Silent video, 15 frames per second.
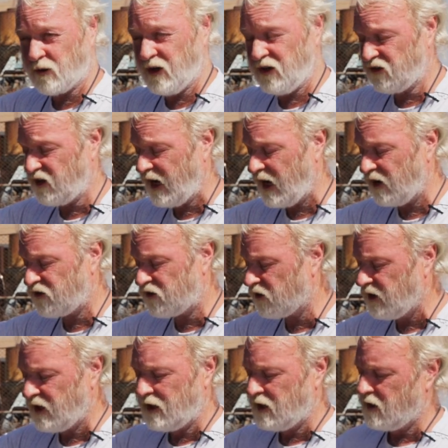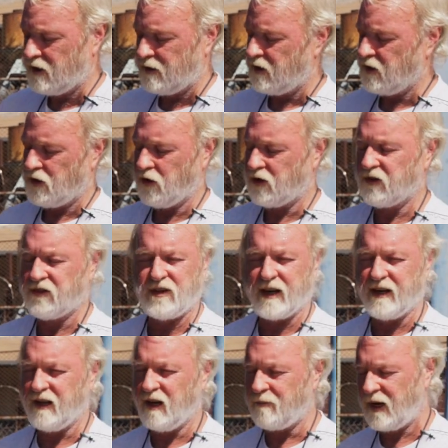degrees caster. You can
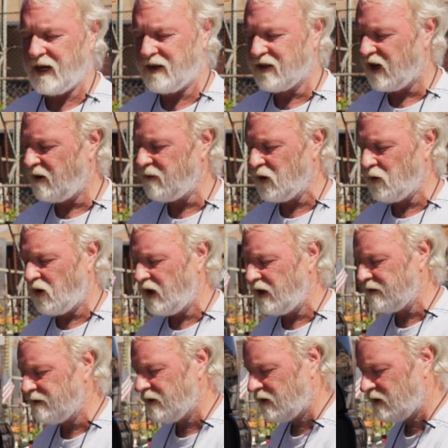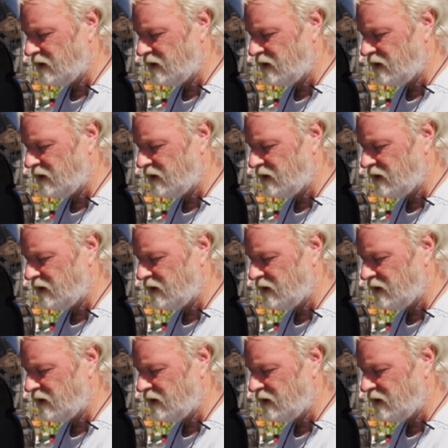set it up anytime you want